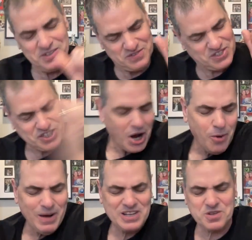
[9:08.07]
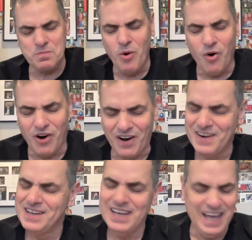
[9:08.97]
So much
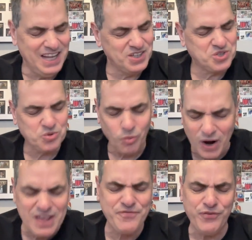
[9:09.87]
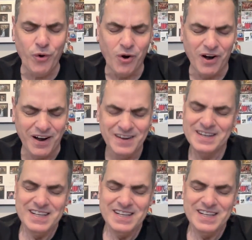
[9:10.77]
more in 24.